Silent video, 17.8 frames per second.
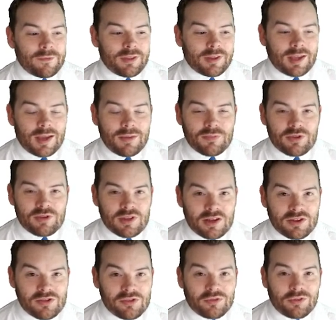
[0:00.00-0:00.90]
the Cambridge
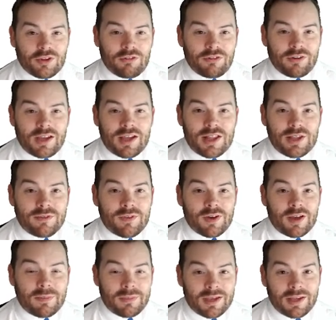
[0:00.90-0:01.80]
Nationals Creative
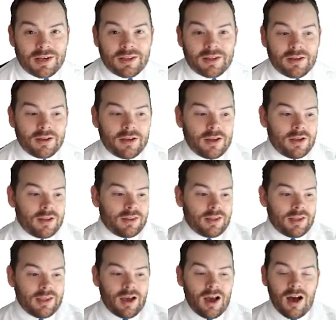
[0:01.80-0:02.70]
iMedia,
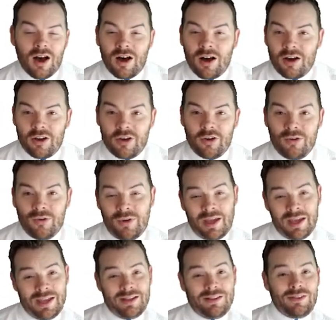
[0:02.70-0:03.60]
the
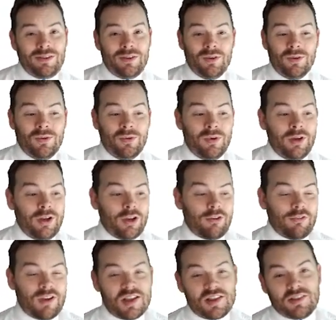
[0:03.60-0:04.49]
R082
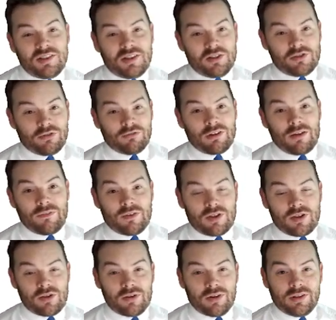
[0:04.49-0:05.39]
Creative Digital
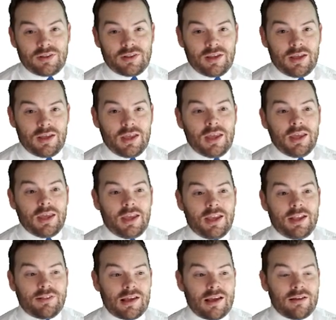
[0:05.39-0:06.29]
Graphics Unit.
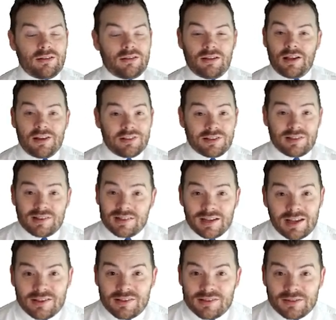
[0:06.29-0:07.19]
It's our last
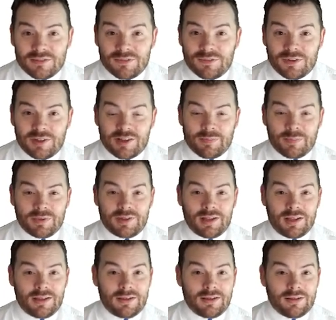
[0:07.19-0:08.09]
lesson for this
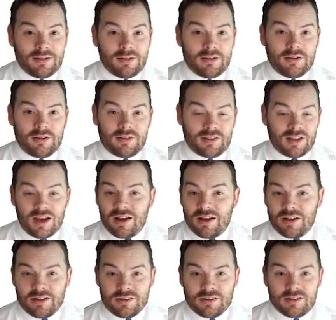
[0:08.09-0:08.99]
particular
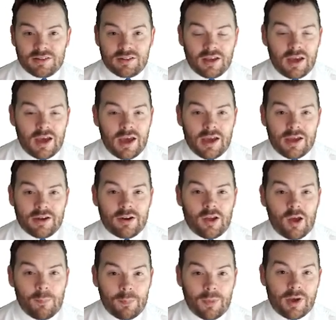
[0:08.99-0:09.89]
task, and
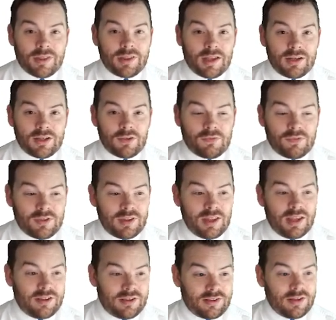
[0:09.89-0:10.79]
by the end of
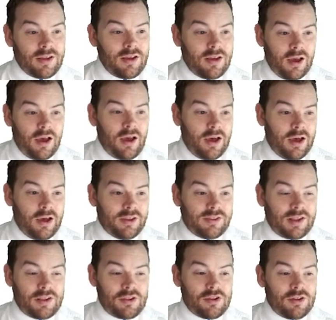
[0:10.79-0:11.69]
this uh,
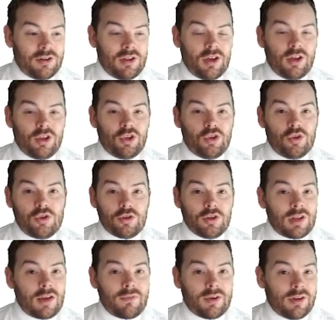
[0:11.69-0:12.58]
session, you should
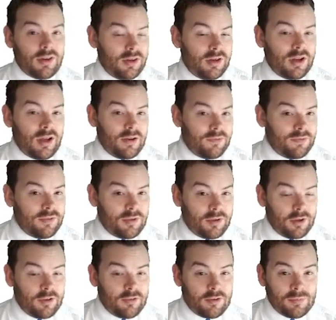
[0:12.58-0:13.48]
have enough
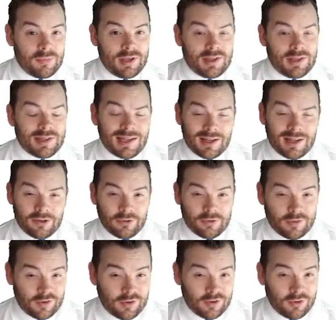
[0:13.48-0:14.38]
to have completed
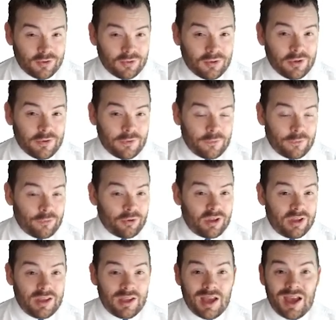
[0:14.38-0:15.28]
LOs 2,
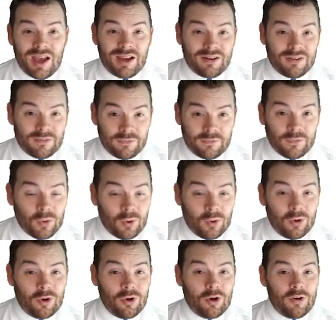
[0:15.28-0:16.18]
3, and
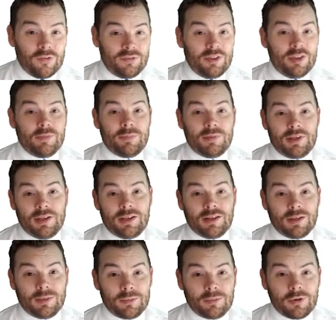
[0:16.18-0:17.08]
4 of this
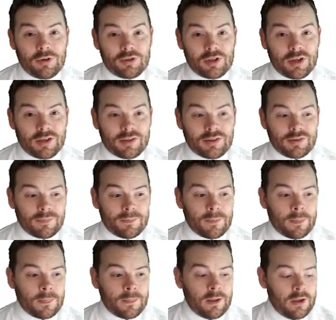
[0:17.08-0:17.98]
particular project.
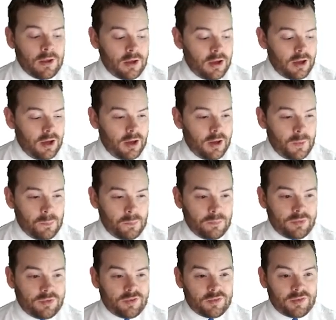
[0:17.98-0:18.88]
Um,
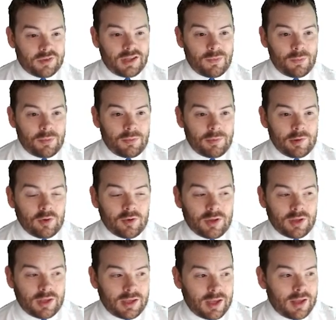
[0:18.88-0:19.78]
so today we'll be
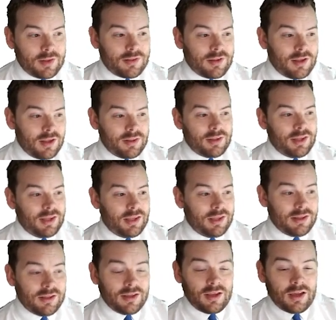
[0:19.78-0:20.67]
looking at
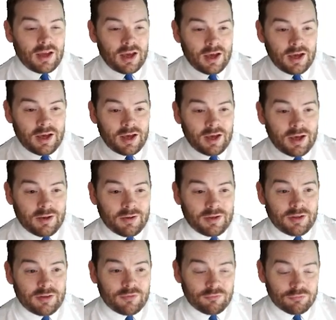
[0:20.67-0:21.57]
the uh,
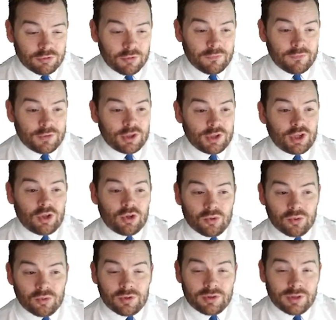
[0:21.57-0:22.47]

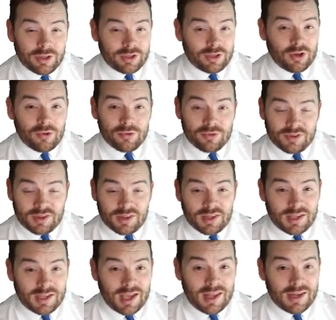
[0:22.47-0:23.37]
review that goes at
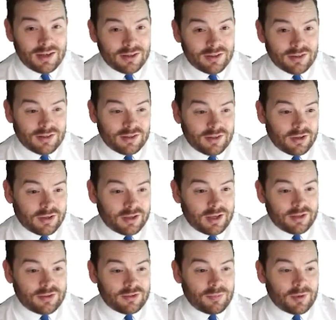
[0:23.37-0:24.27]
the end.
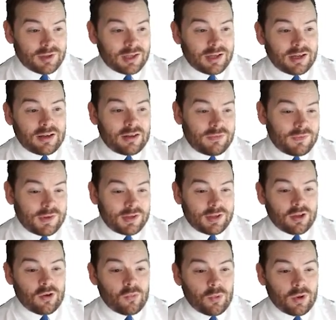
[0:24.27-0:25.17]
Okay, so by the end of this
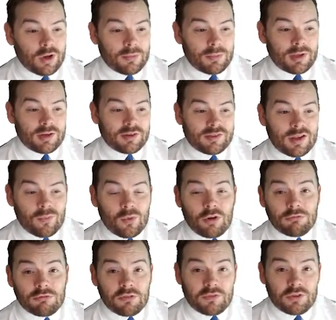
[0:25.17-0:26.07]
video, we're going to understand
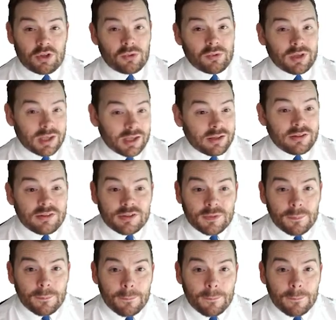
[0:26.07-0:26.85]
what a review is